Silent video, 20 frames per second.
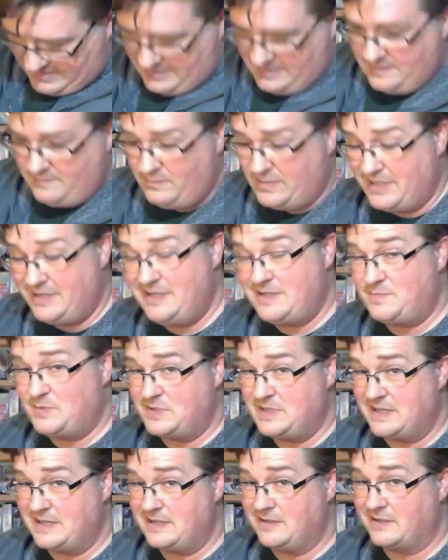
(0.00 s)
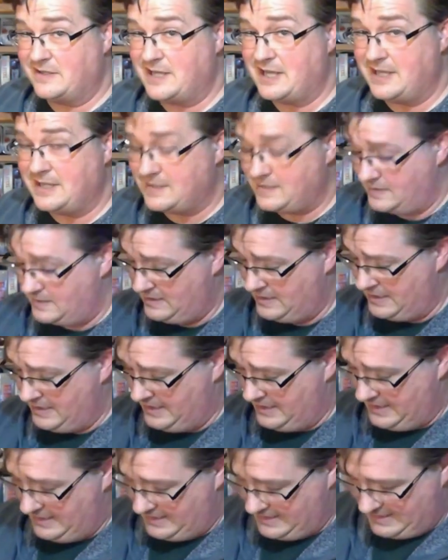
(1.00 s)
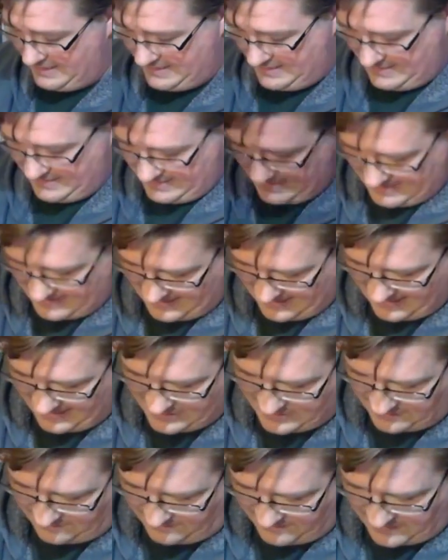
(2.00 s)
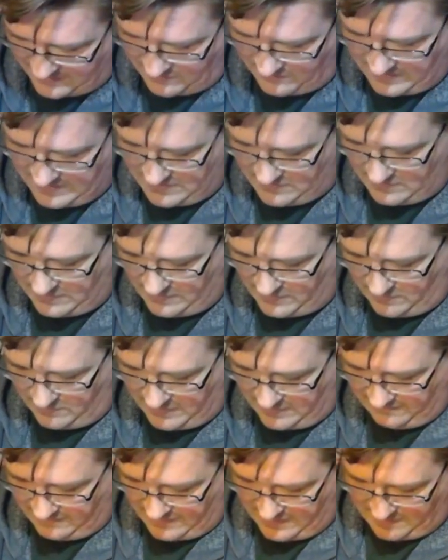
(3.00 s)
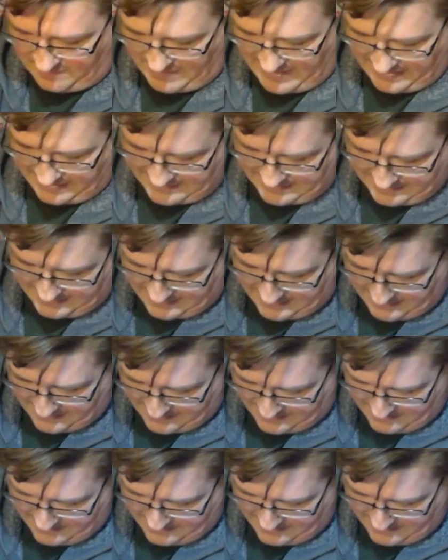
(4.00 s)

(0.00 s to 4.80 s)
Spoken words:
But in this particular case, I just figured we'd do a little bit of an unboxing here.